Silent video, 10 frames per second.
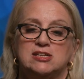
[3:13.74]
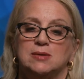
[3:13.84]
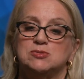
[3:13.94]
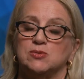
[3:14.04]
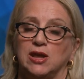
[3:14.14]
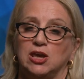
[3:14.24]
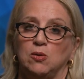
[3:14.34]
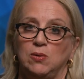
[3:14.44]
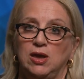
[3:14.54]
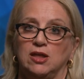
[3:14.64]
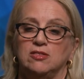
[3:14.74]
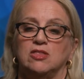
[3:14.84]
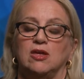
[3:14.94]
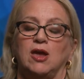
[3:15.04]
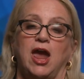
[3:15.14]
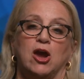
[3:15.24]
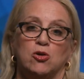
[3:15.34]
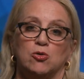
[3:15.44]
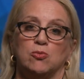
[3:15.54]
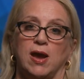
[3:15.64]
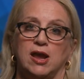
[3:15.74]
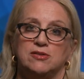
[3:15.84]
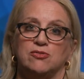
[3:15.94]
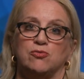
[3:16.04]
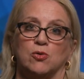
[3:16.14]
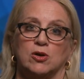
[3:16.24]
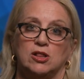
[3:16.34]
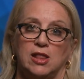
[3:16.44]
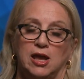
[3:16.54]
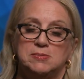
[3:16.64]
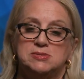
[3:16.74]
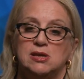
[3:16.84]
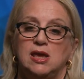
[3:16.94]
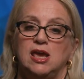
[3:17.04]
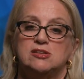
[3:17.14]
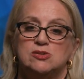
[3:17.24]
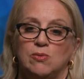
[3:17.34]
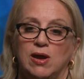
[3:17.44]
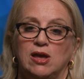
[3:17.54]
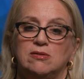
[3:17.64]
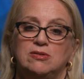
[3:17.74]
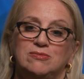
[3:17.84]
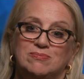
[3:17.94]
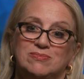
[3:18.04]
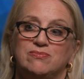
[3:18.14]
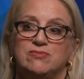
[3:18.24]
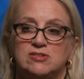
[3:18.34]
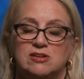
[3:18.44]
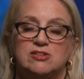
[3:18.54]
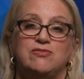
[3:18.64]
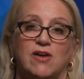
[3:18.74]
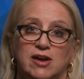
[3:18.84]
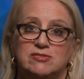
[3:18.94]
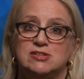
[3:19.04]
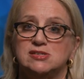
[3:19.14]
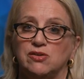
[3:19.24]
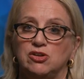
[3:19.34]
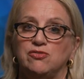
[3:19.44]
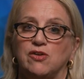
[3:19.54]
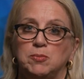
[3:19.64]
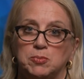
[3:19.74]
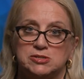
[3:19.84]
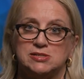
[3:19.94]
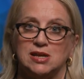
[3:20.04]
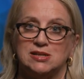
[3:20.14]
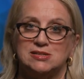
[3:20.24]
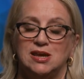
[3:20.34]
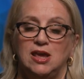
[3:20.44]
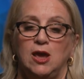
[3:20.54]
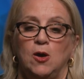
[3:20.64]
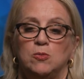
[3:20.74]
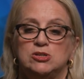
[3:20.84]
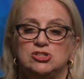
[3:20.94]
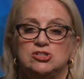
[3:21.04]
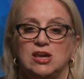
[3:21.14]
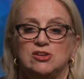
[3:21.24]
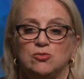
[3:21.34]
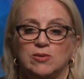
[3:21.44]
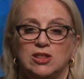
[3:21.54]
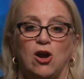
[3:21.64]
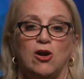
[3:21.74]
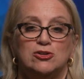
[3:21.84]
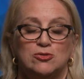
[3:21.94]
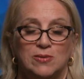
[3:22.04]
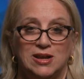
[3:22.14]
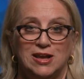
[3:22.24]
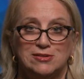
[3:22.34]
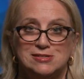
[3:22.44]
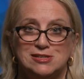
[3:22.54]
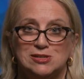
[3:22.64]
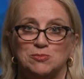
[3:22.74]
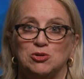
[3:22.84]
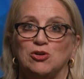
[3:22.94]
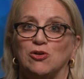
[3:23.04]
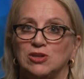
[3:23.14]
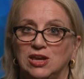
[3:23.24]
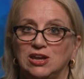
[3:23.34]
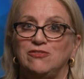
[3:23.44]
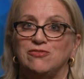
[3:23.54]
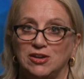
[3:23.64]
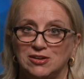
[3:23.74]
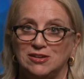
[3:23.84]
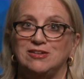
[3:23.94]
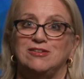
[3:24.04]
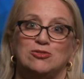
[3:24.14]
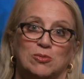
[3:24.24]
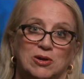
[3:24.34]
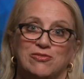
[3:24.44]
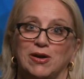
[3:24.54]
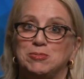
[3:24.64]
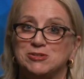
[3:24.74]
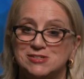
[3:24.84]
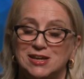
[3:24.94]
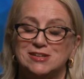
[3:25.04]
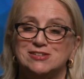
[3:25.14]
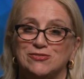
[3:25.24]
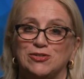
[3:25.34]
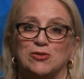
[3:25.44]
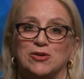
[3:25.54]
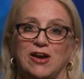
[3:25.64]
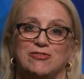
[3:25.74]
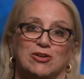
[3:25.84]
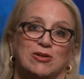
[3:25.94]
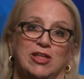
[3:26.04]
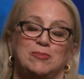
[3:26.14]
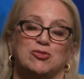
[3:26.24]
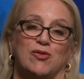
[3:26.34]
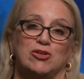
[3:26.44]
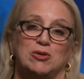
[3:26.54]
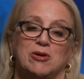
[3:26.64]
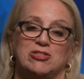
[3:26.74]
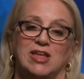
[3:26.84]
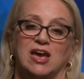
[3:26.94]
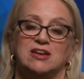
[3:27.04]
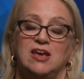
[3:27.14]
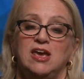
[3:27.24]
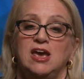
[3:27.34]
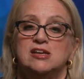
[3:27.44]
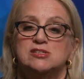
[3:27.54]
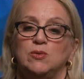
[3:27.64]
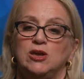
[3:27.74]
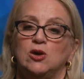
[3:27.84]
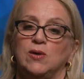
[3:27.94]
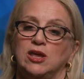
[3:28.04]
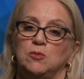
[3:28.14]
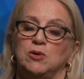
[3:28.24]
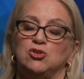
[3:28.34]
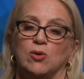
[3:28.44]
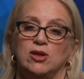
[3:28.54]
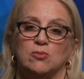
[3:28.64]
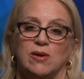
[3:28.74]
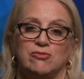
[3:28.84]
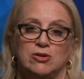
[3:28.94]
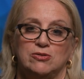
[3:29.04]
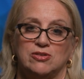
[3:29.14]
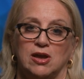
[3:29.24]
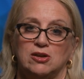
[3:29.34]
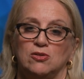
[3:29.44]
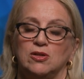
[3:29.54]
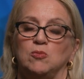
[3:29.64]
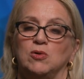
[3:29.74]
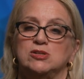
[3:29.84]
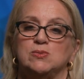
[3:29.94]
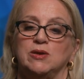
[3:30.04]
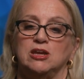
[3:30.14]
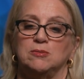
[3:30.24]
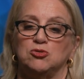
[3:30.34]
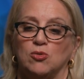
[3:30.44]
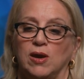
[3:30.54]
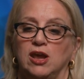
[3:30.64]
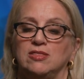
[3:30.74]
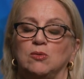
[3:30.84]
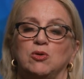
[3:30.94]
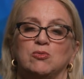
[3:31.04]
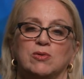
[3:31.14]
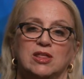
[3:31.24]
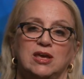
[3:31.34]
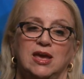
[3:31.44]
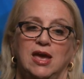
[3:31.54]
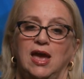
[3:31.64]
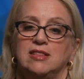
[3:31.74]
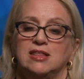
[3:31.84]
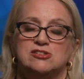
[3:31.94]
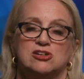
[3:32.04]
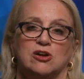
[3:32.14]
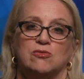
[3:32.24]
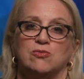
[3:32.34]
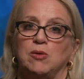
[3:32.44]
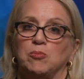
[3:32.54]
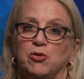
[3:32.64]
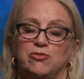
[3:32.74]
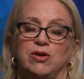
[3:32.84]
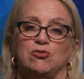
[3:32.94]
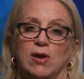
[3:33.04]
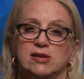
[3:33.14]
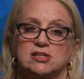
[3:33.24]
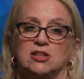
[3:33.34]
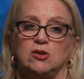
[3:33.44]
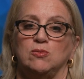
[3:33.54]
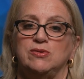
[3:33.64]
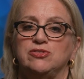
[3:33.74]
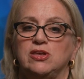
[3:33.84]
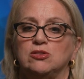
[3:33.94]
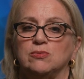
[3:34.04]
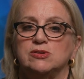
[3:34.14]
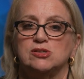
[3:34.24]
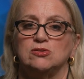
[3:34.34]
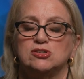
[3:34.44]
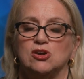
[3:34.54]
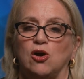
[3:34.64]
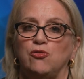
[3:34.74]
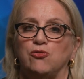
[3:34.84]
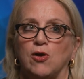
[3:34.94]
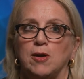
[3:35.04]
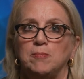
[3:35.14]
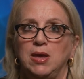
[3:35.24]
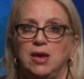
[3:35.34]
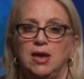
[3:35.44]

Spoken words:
times when I go in, the error rate for claims is around 65 to 75%, which is really hard to run a health system when you're only getting funded 25% of your claims volume on that. So we go in and we train the revenue cycle, and once we get them trained, then they start improving drastically. We've seen the results go from